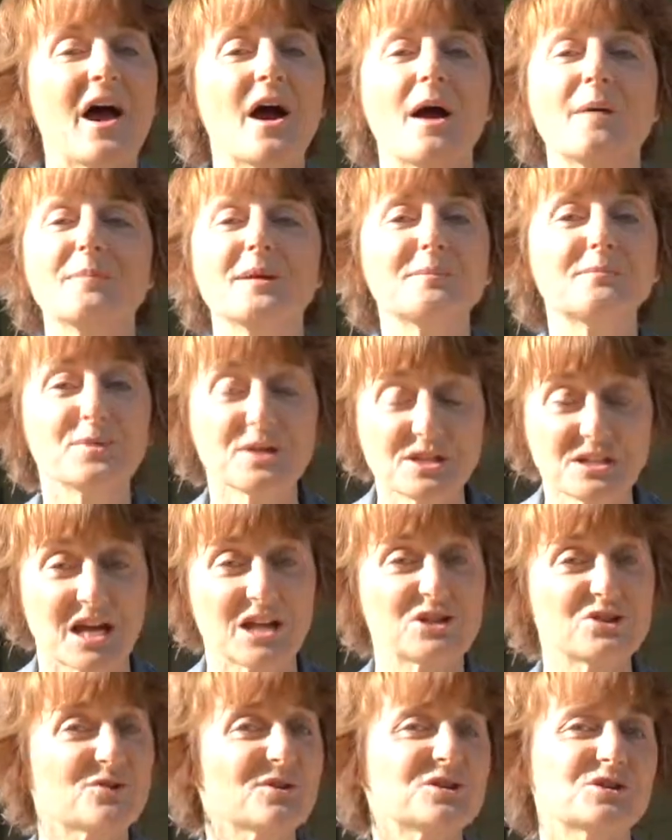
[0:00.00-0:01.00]
I mean,
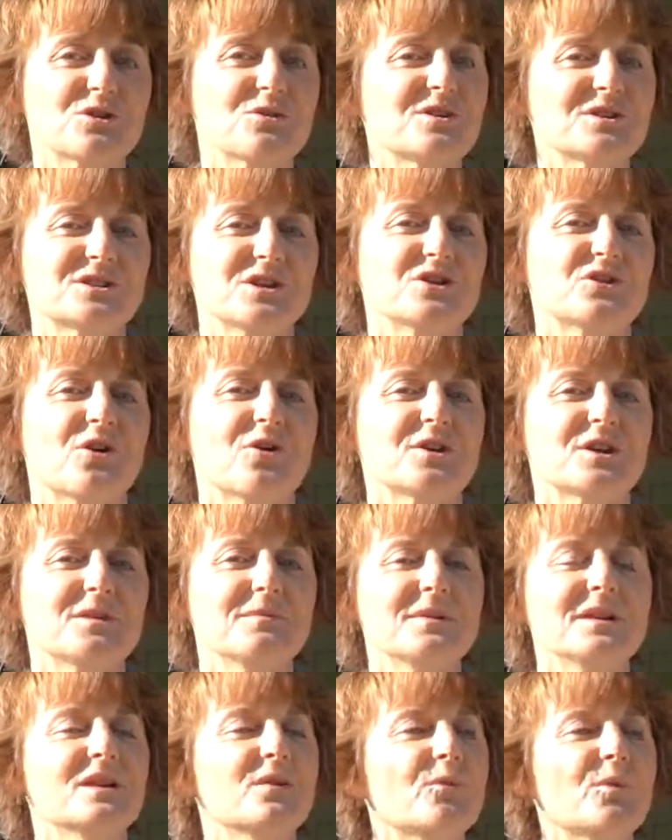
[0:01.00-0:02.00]
pretend you're a tourist in your own
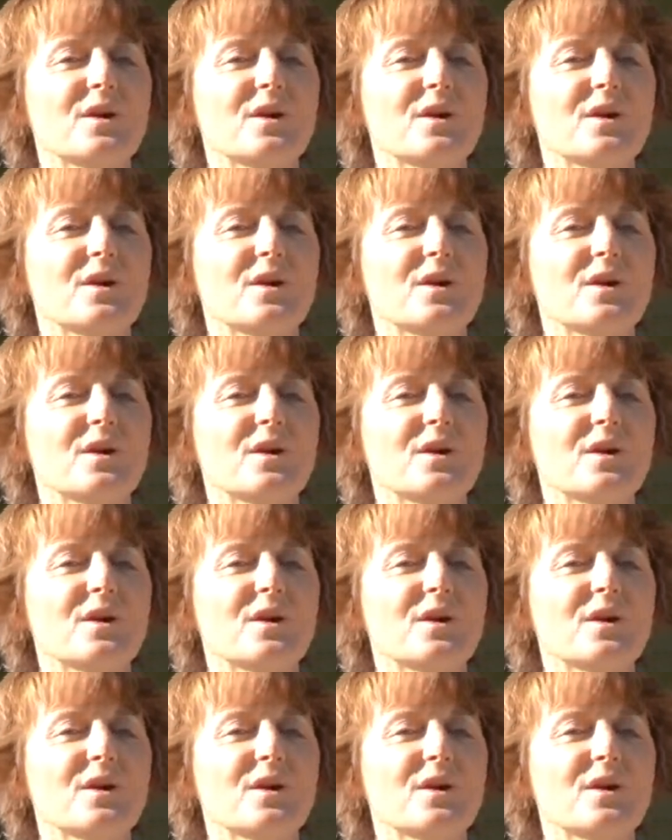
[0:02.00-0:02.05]
community.